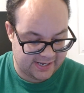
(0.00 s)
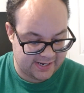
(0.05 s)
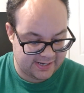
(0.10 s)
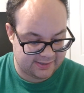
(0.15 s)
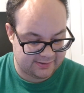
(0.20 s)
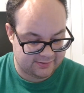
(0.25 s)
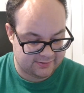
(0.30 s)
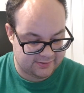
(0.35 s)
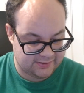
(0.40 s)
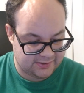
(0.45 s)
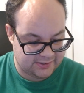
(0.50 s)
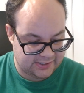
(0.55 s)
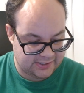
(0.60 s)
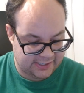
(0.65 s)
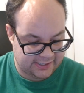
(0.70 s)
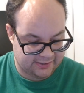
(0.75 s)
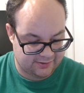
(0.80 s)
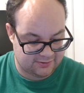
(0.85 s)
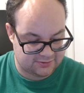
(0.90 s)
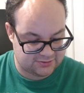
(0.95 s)
that,
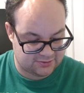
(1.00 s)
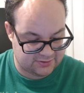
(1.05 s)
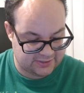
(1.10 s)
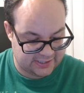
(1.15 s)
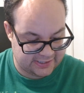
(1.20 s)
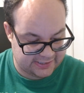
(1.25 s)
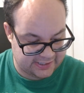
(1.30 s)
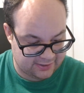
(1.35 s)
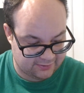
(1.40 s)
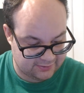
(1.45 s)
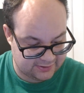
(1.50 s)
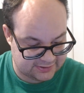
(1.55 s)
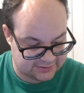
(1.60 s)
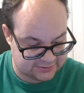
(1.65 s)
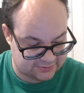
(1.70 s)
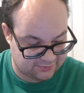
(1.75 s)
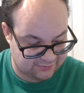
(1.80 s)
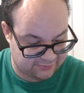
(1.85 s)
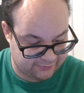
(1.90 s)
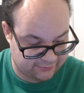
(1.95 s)
and also take down
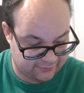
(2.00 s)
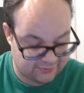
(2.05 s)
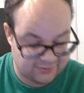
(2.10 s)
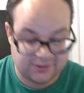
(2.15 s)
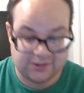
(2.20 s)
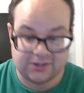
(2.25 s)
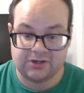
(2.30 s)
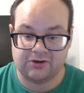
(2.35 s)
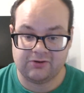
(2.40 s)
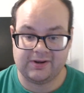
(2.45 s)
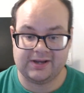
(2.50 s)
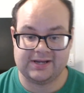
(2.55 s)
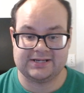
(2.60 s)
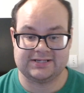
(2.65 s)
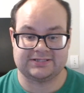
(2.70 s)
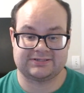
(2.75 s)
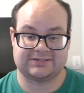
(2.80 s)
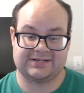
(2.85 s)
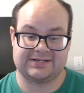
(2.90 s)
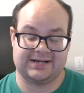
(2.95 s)
Lex Luthor, who
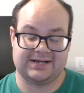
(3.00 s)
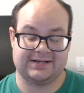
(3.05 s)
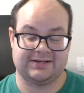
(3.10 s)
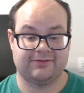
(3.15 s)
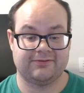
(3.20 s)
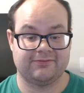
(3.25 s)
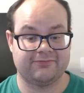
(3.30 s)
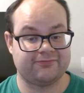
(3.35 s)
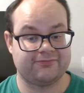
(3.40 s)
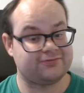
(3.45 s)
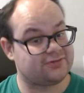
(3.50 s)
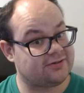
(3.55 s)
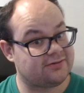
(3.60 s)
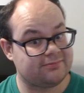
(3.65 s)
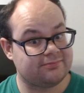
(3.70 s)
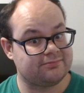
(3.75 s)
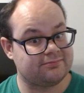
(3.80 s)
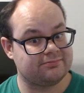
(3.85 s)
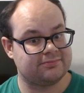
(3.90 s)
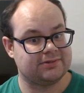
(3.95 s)
has kind of
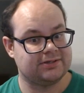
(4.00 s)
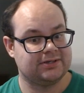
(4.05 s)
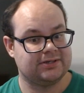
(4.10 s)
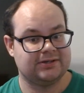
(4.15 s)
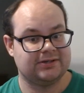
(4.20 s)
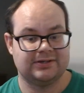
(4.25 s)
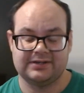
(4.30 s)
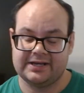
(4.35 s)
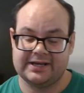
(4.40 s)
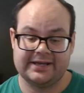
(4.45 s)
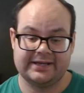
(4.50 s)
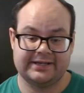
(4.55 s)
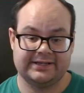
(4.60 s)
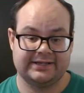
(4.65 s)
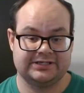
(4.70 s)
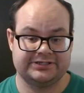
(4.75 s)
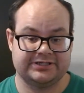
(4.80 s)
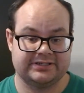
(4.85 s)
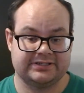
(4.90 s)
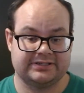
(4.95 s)
some
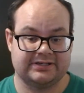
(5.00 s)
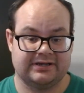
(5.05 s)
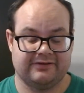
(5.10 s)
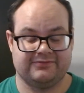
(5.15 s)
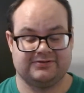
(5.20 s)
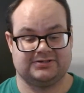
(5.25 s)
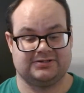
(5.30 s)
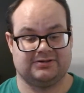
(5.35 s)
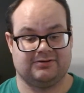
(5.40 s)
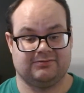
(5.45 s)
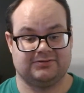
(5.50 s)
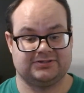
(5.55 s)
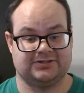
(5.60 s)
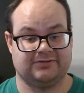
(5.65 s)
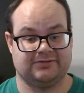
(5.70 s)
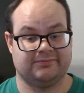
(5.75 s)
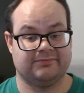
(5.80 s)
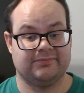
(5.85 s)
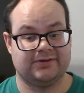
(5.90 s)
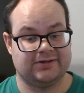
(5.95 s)
hidden agenda of his own,
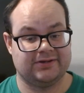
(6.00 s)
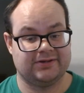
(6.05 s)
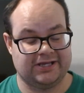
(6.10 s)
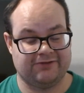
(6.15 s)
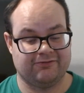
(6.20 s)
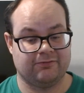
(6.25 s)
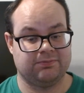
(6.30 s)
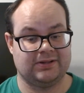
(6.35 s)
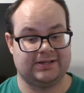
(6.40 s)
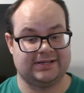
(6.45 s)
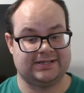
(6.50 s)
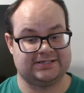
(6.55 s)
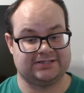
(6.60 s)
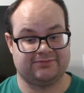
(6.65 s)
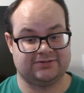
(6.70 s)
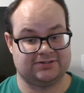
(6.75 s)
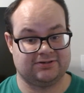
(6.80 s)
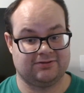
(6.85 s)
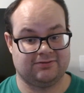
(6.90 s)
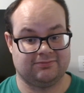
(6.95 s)
some evil plans
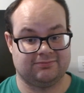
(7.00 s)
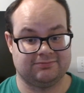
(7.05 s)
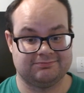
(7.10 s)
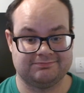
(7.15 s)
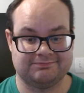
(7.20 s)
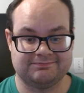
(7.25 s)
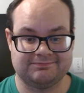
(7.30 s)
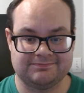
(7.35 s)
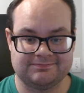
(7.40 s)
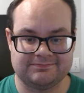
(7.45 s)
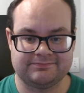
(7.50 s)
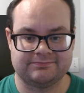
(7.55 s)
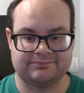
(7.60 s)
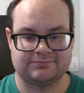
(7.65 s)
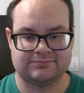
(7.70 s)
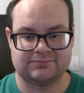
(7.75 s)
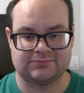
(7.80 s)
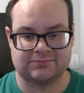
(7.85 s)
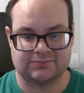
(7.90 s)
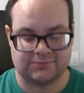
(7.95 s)
of his own
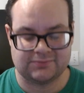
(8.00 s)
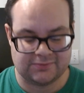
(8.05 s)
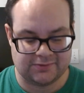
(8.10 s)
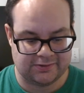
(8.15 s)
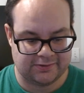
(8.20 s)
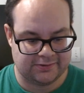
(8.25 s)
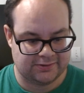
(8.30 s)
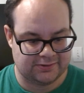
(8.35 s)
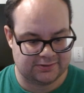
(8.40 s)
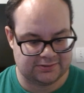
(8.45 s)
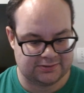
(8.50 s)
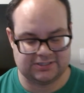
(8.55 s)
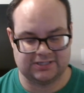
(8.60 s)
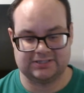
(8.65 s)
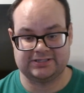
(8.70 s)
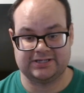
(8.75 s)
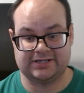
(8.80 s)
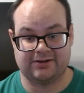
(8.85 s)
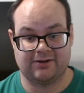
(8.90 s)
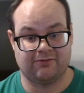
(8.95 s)

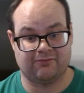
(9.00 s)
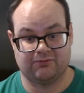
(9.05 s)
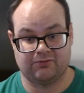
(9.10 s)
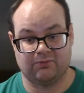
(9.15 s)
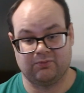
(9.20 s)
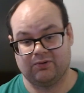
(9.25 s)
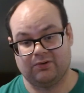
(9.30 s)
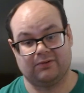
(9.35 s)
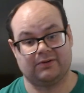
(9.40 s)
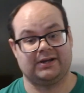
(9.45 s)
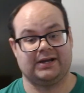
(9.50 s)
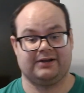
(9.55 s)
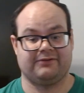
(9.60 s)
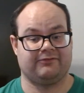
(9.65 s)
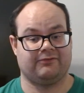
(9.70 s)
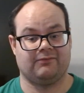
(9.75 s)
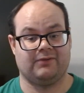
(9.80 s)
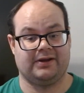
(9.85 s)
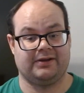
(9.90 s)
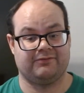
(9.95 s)
to take over the world, kind
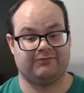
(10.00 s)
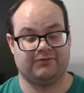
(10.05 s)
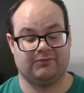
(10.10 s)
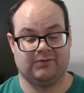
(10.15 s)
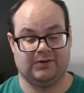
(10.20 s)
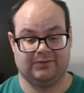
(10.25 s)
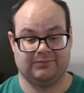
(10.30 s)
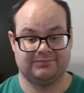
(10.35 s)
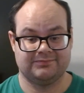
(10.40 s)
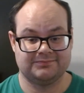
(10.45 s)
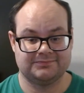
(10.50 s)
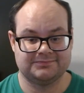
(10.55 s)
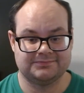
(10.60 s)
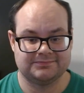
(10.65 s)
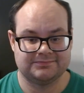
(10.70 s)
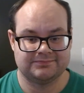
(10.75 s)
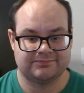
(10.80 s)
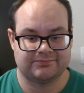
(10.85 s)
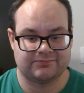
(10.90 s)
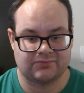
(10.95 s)
of in a way, if you will,
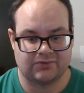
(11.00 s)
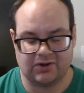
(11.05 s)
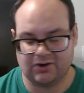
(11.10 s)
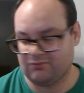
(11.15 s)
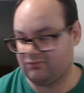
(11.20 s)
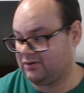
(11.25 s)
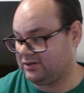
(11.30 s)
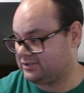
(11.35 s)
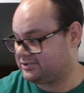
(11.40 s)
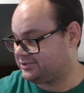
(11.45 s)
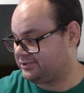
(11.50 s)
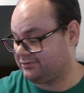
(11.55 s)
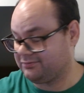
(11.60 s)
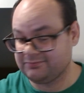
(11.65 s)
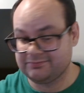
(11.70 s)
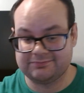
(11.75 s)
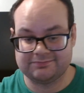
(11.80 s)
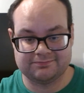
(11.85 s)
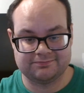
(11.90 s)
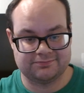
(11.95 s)
or wants to.